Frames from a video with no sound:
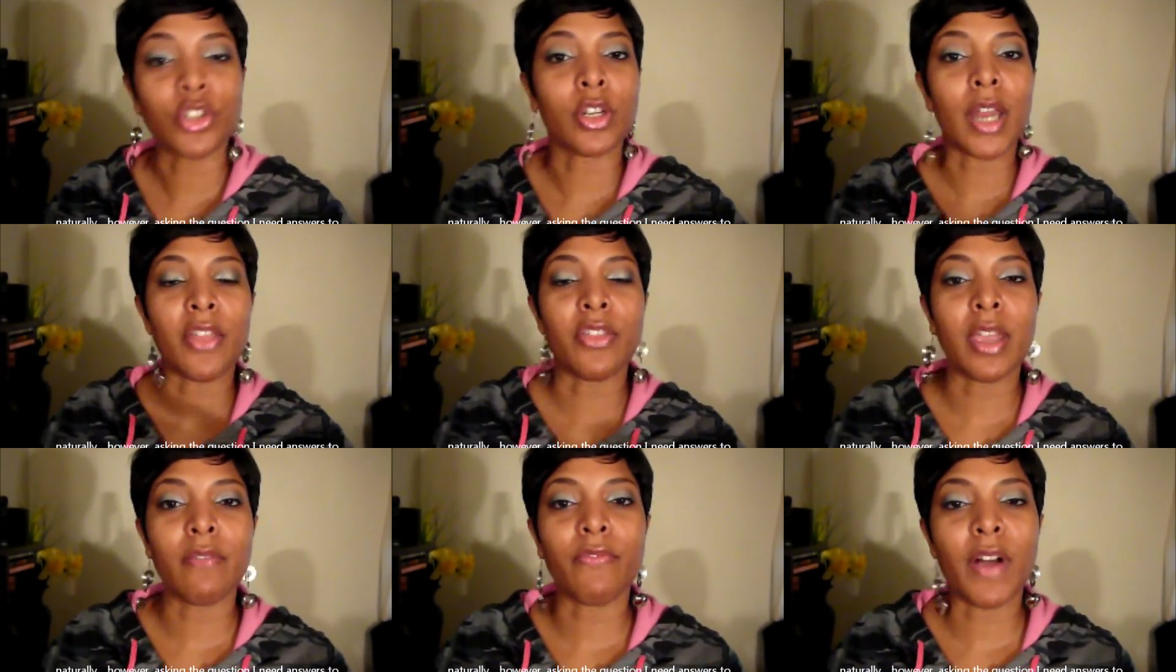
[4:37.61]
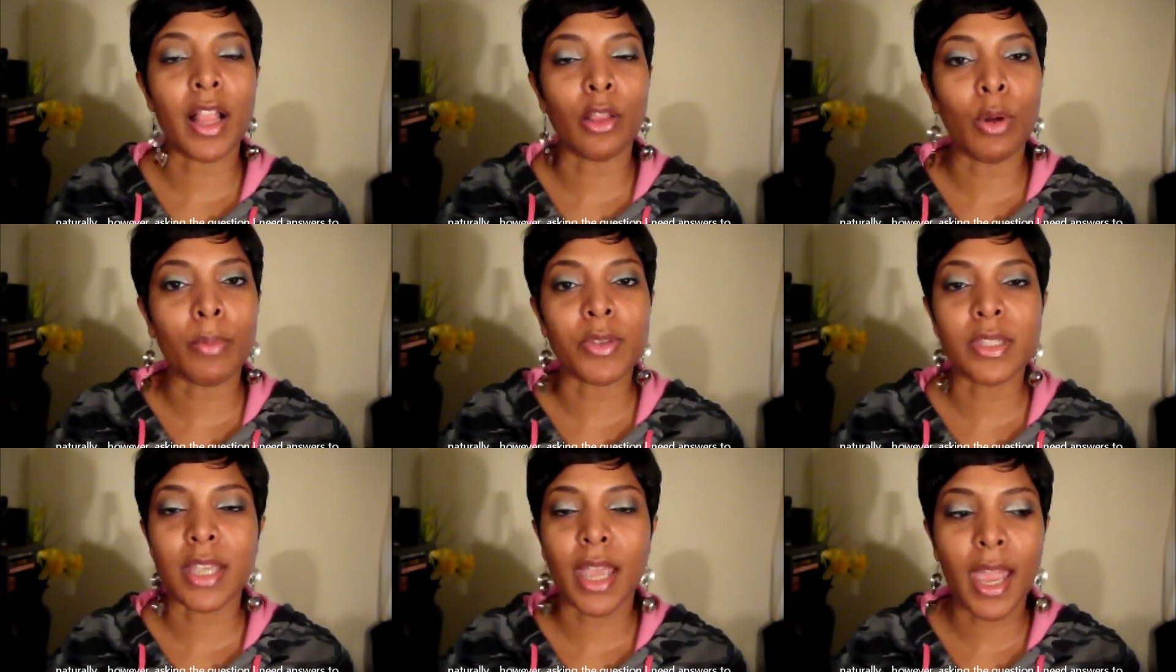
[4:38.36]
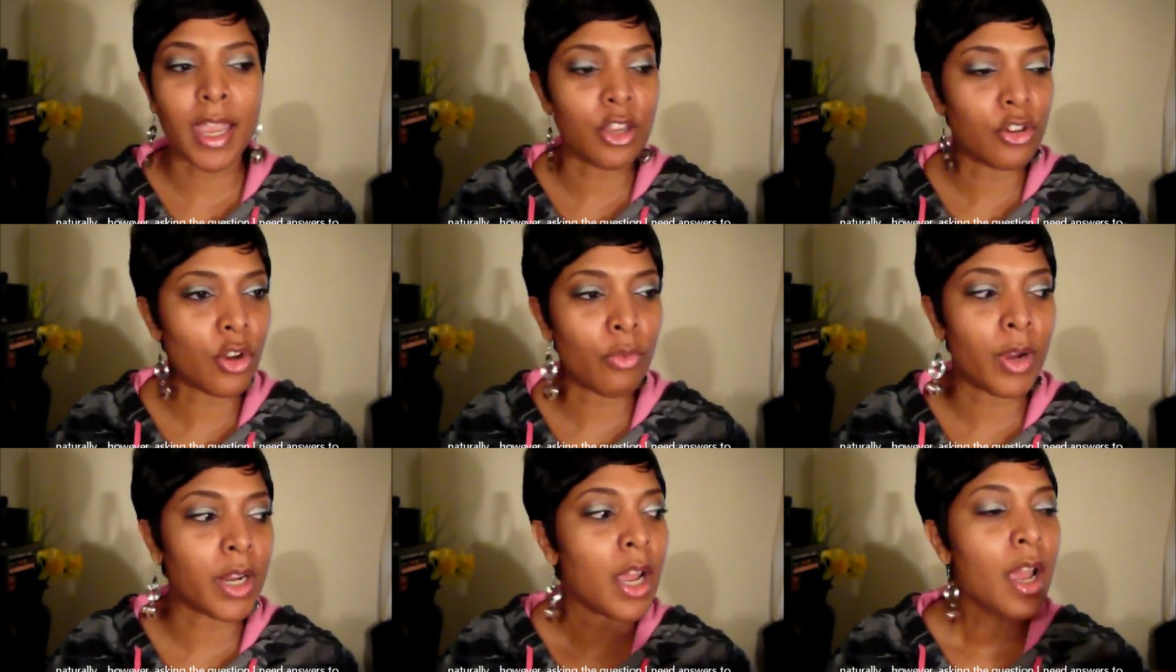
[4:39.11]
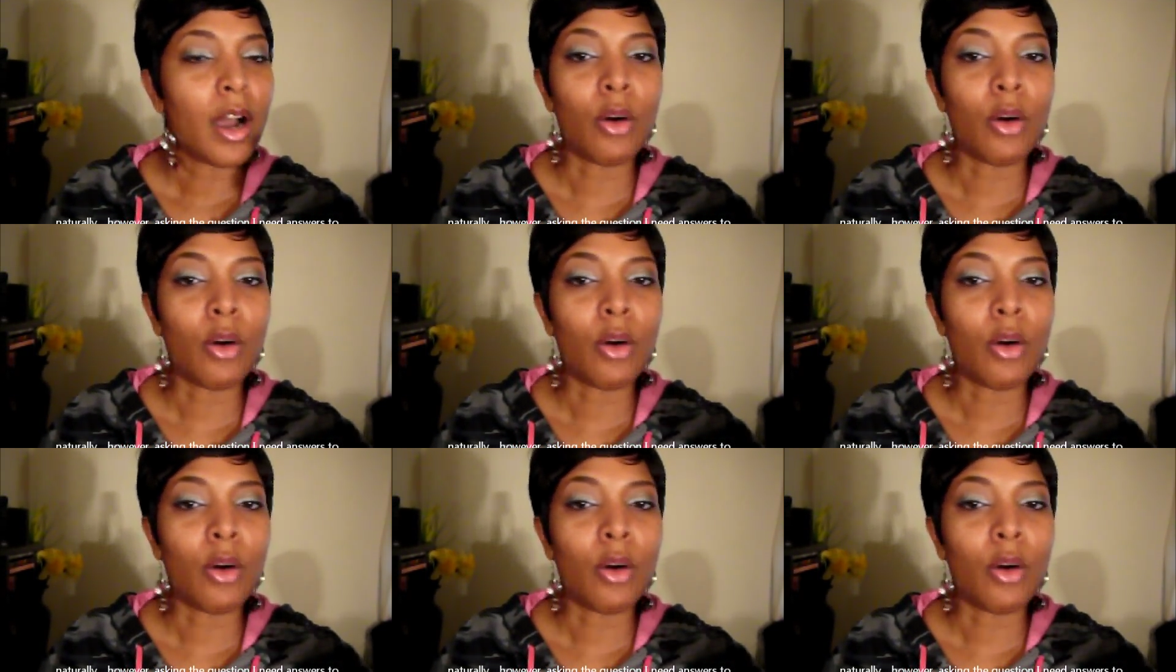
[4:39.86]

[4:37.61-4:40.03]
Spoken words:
should I then follow up and say, hey, you know what?